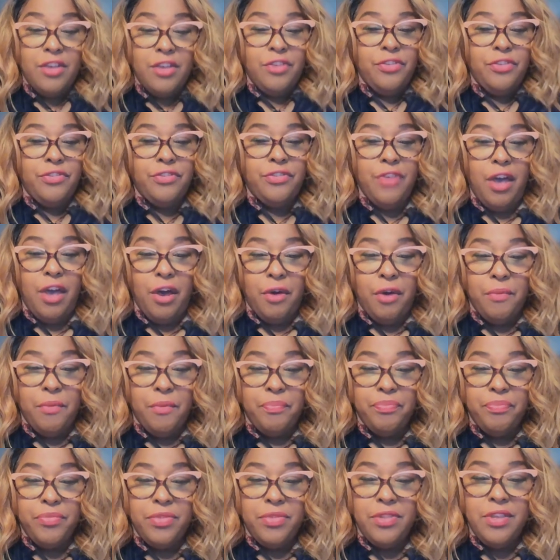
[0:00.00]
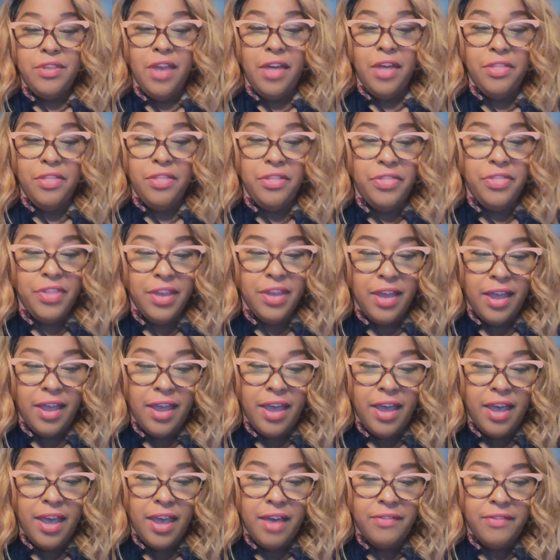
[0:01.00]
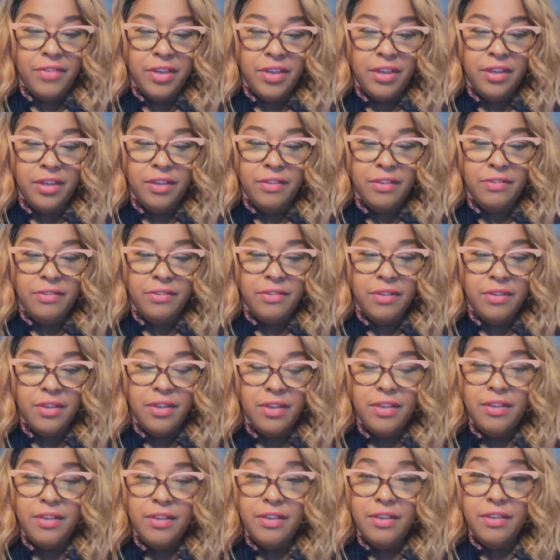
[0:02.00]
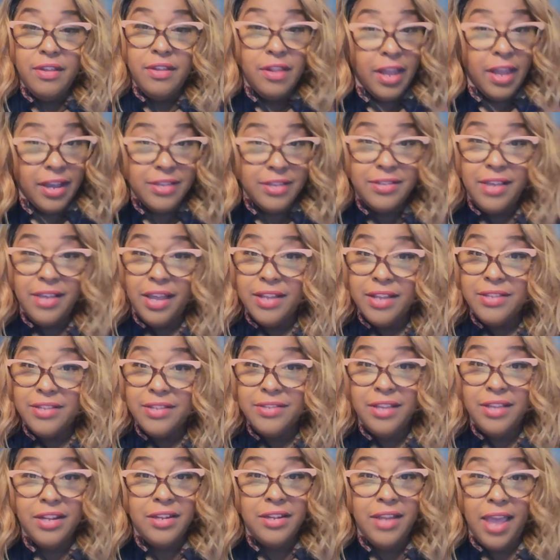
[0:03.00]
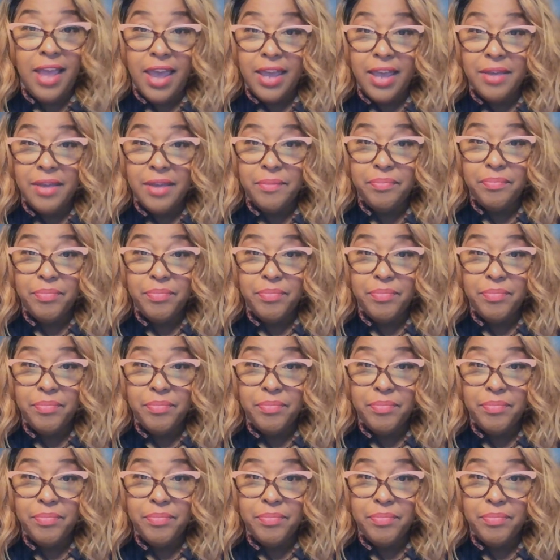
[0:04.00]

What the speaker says: So the other thing I have is, like I said, set a day.